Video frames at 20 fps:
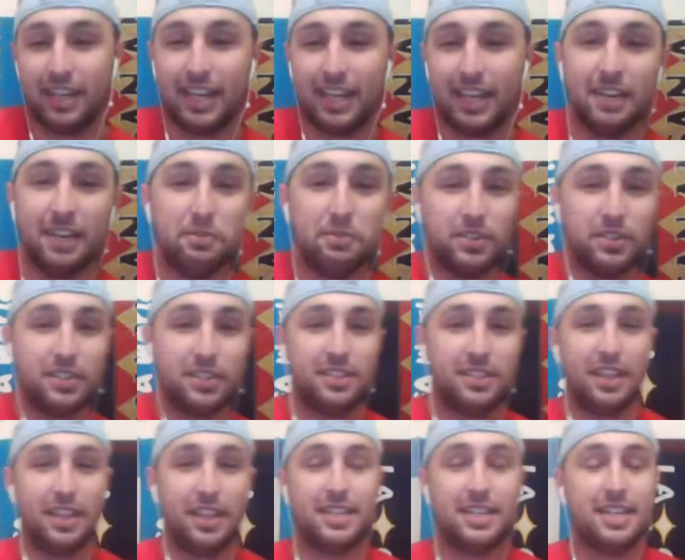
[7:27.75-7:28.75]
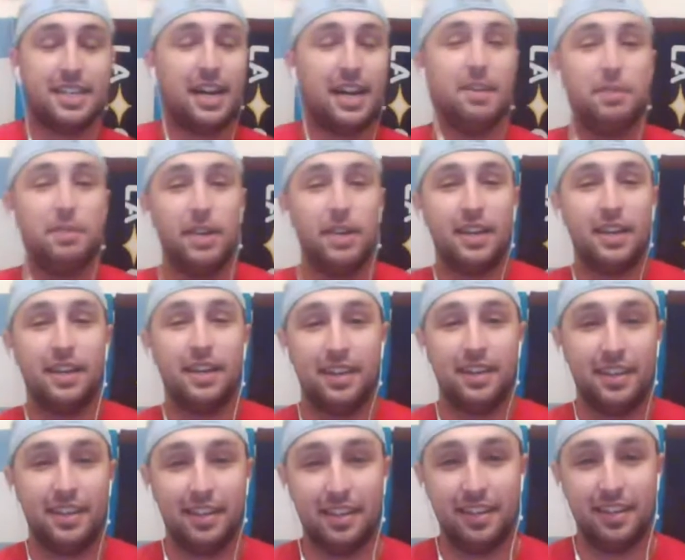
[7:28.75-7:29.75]
The timing
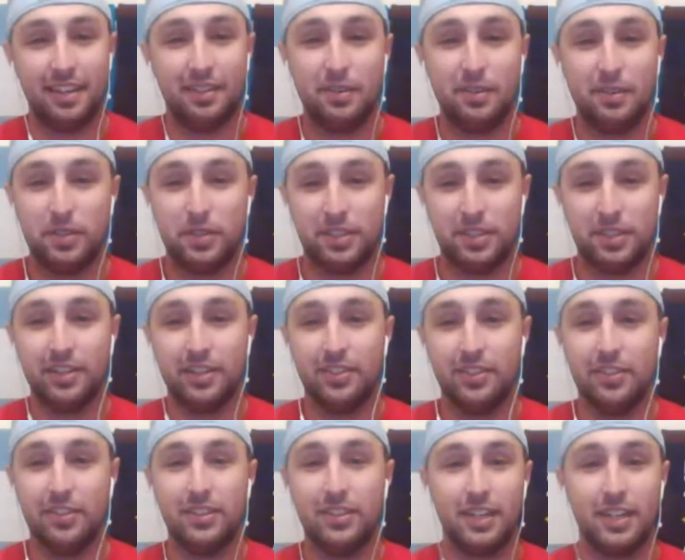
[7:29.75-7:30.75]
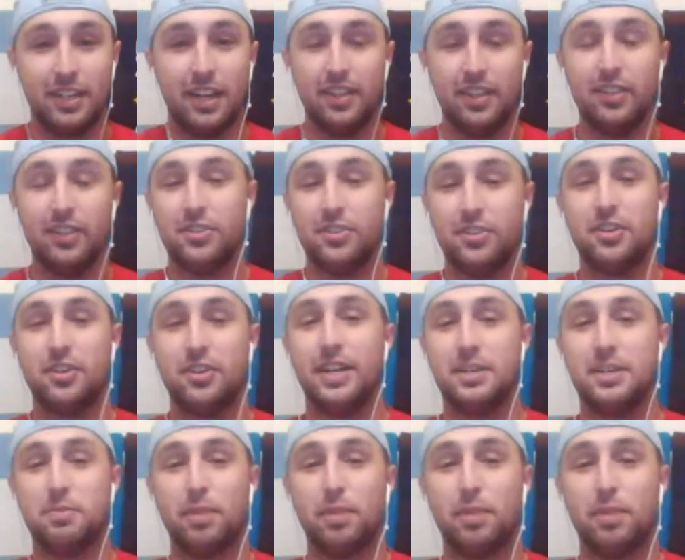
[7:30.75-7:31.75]
was a little
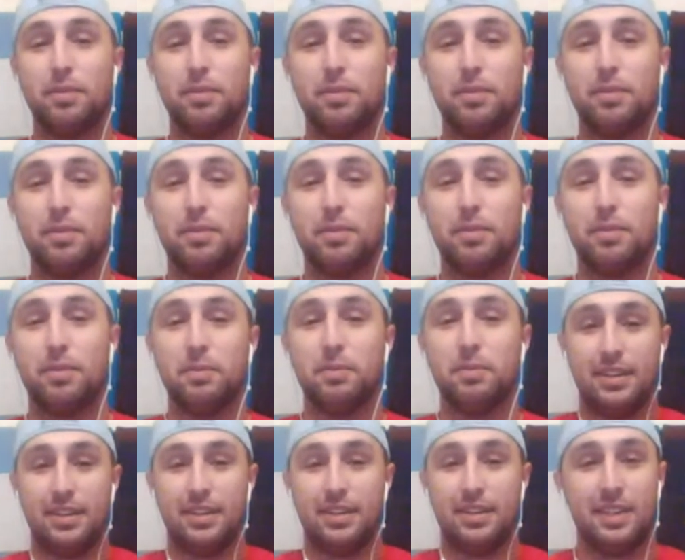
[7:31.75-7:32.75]
strange, probably.